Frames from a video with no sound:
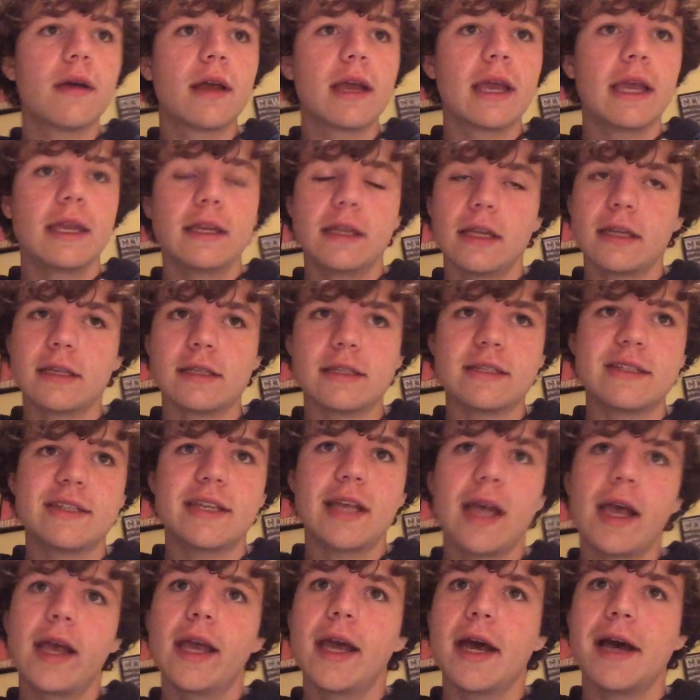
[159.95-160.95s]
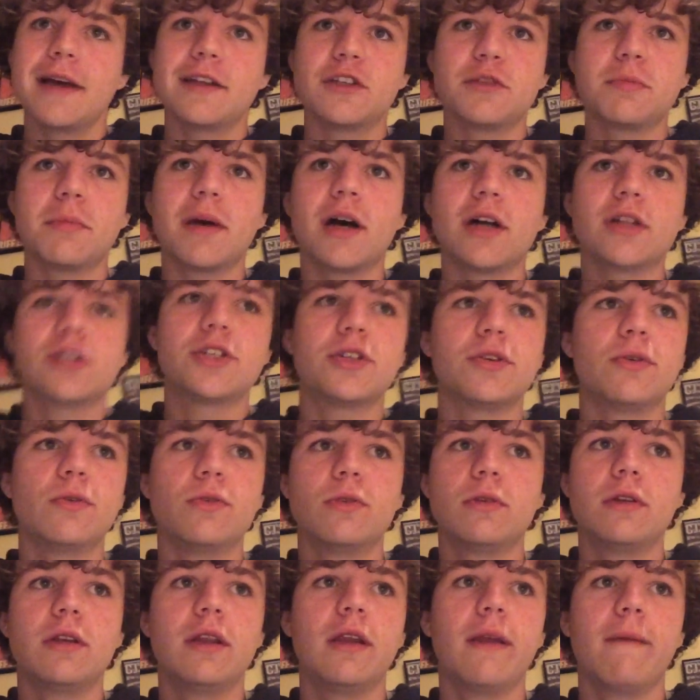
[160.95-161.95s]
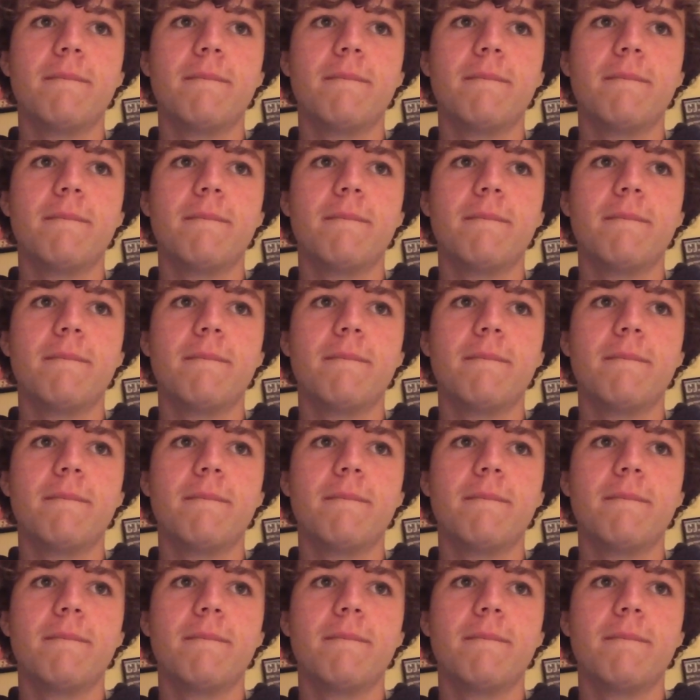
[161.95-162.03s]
he didn't say as much or